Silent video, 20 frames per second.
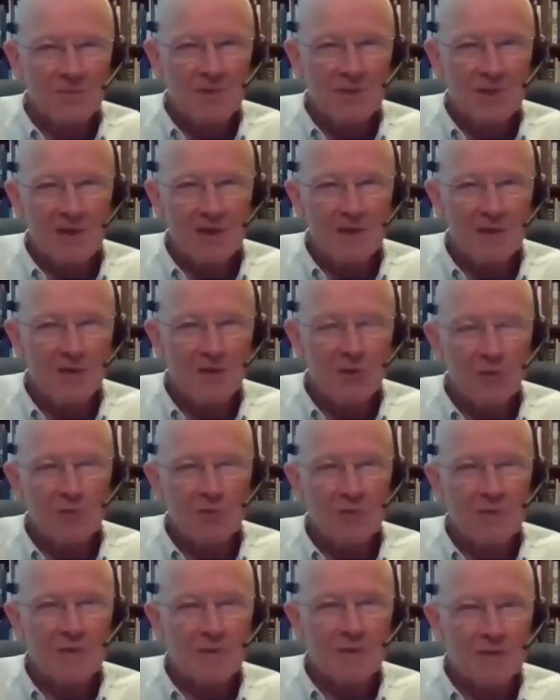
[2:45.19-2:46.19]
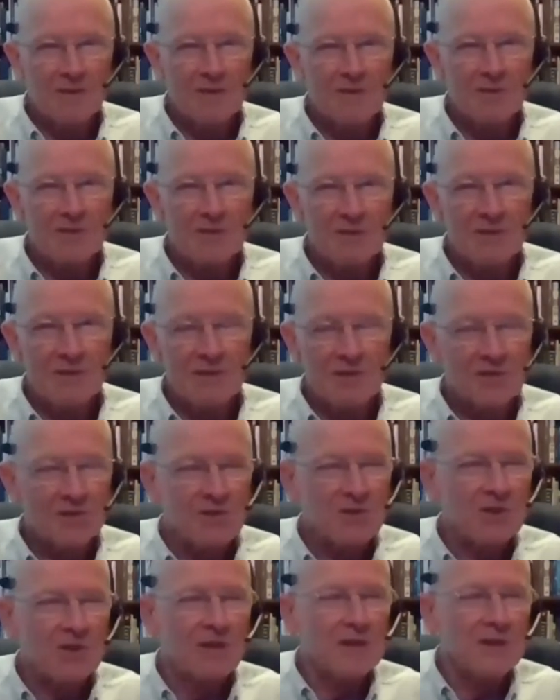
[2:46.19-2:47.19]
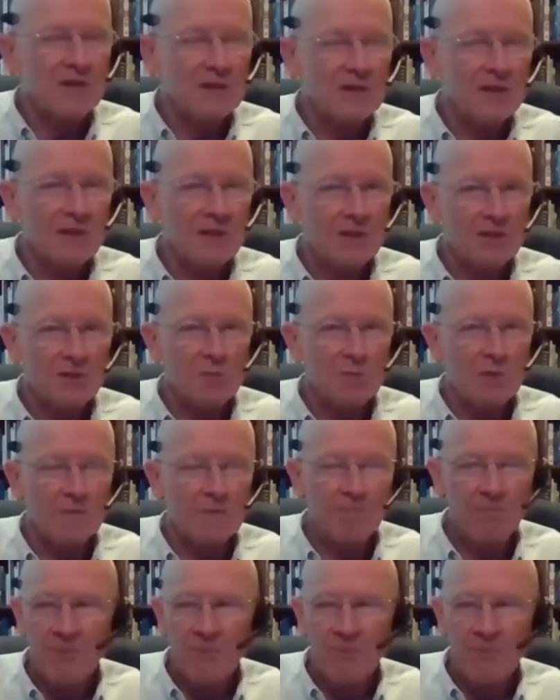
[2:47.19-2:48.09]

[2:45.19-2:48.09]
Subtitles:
take it over because, like I said, he's the expert.